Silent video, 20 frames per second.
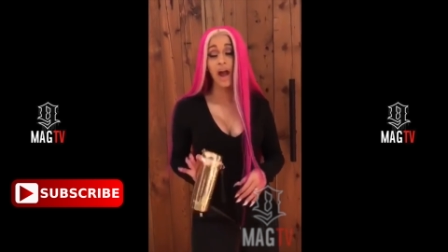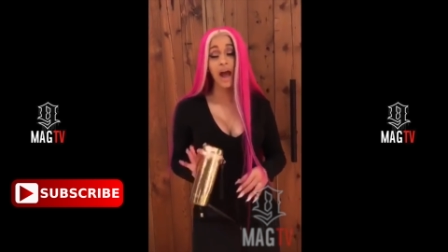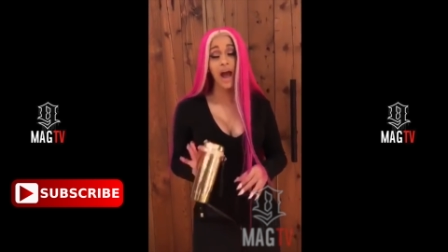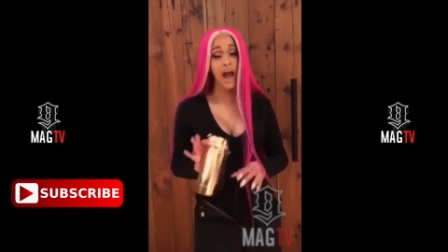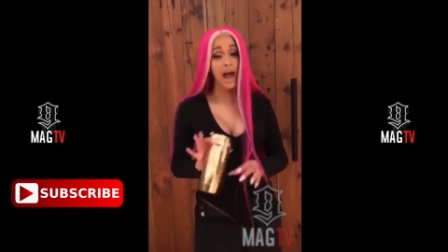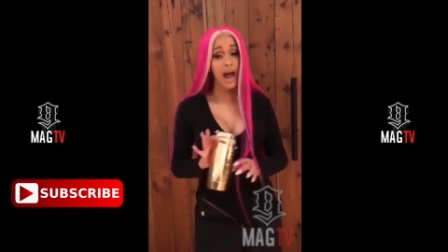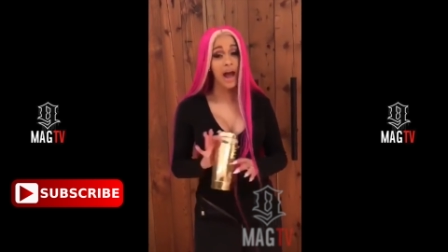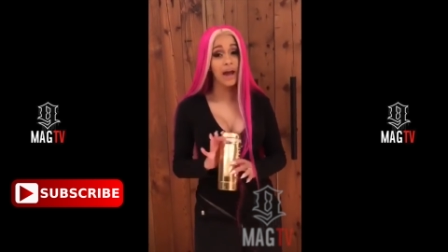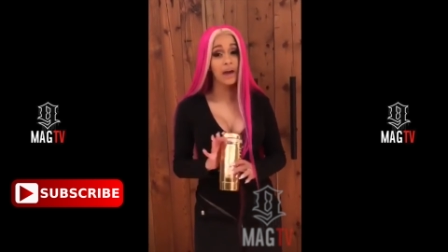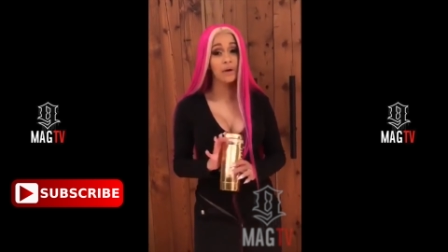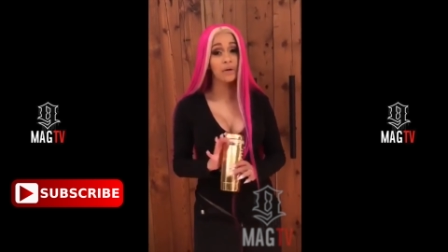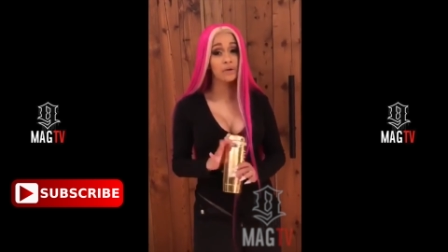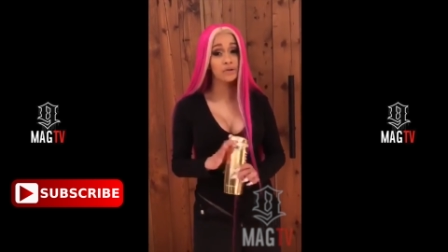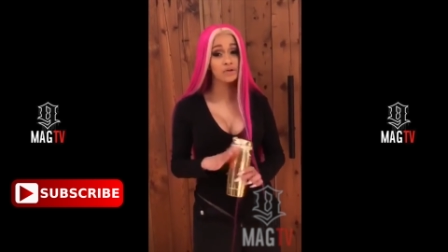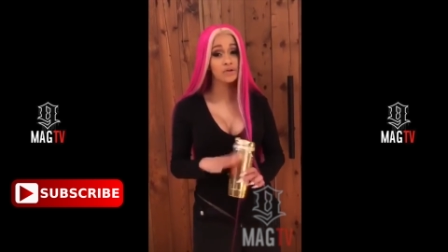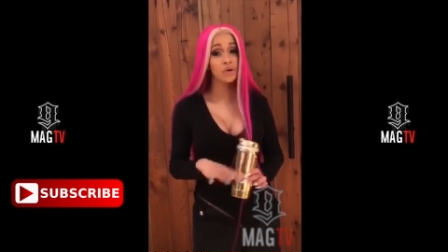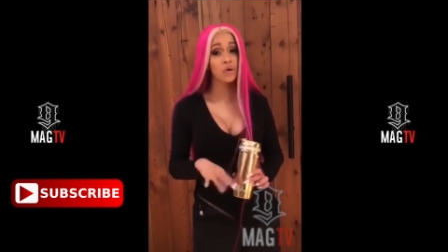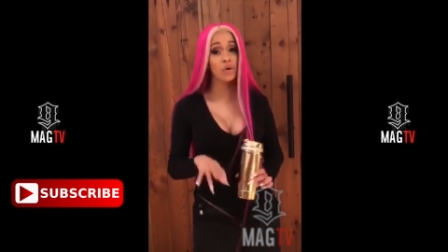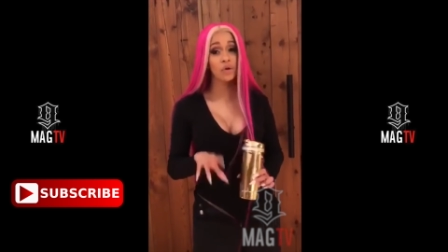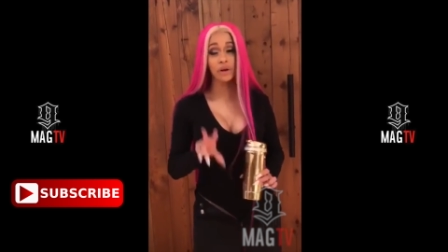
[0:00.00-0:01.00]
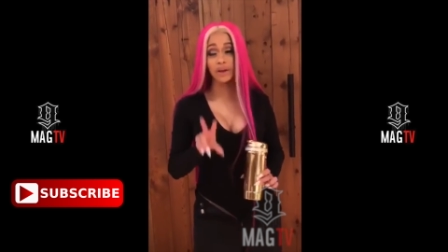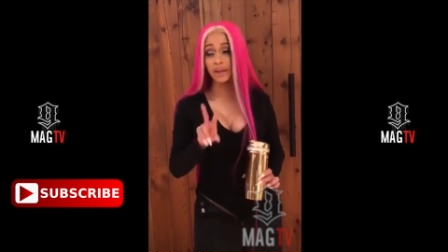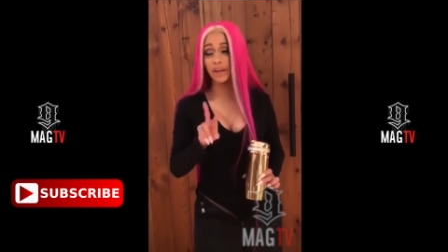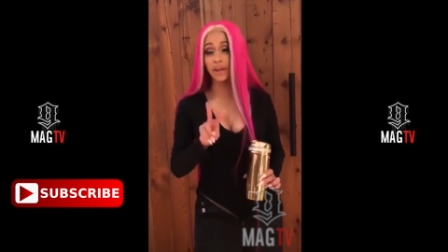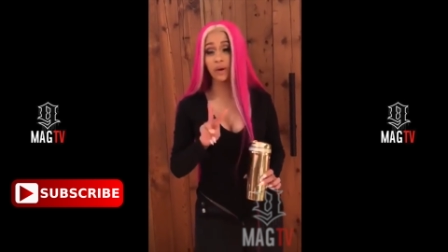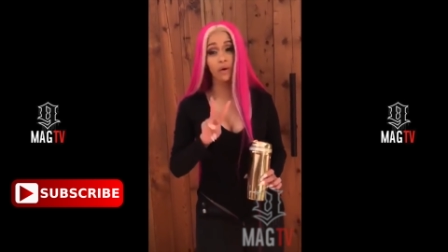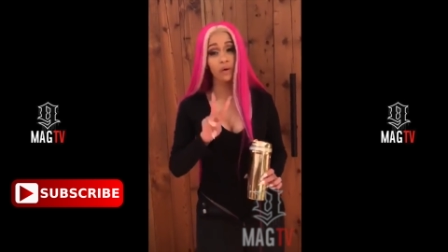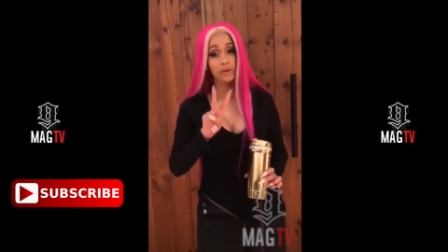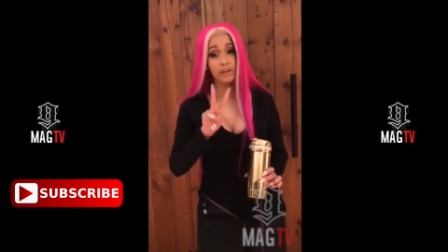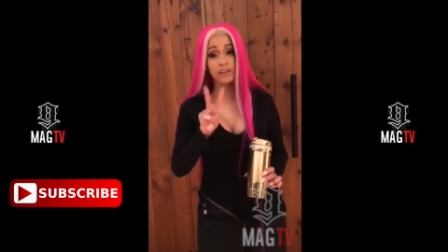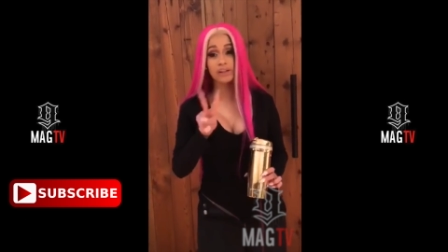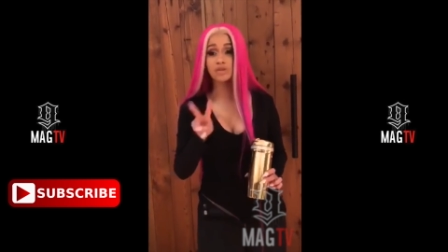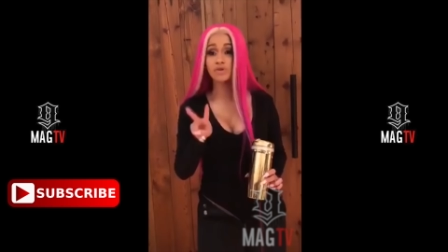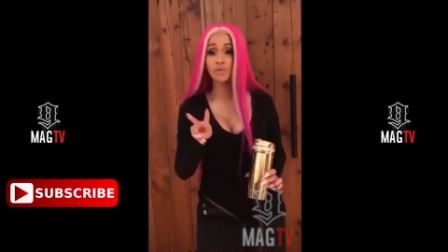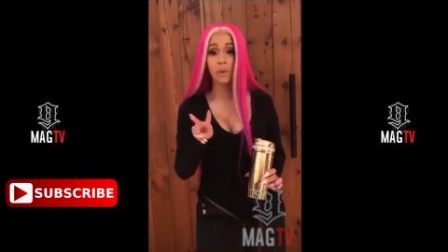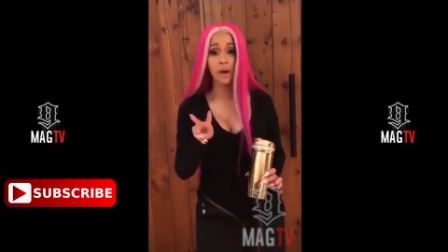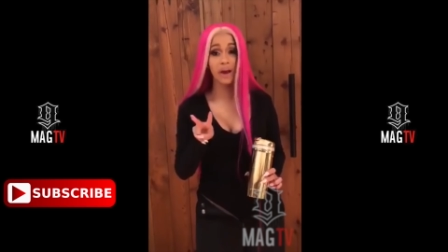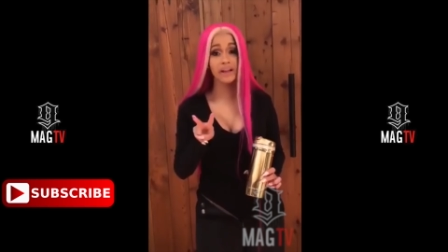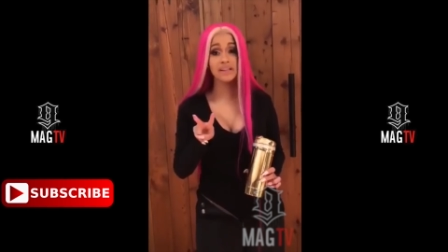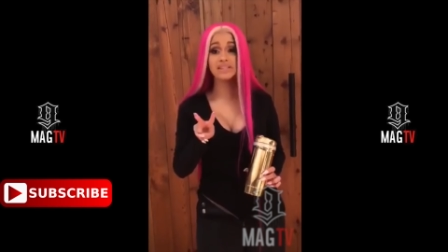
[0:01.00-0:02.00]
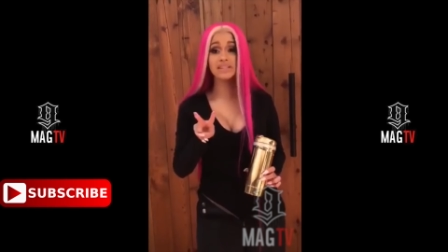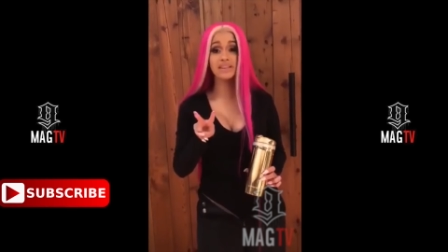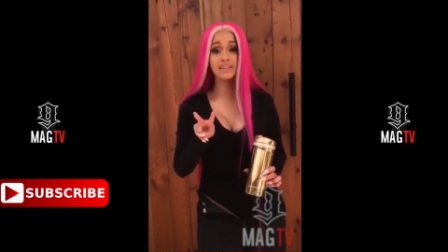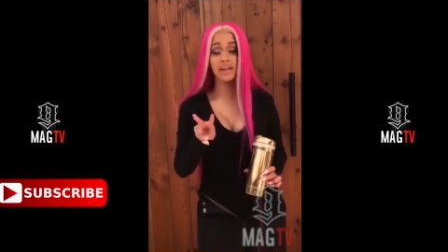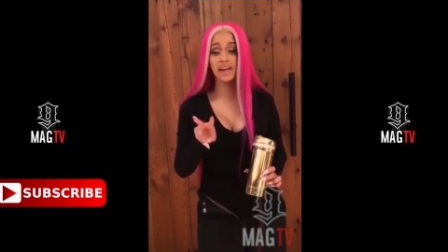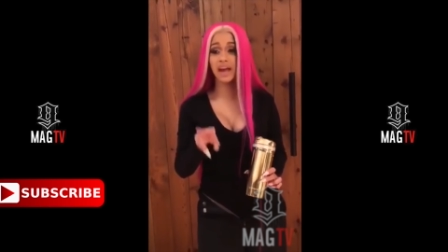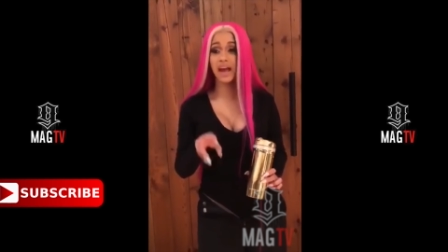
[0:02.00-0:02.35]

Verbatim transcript: I also eat only twice a day.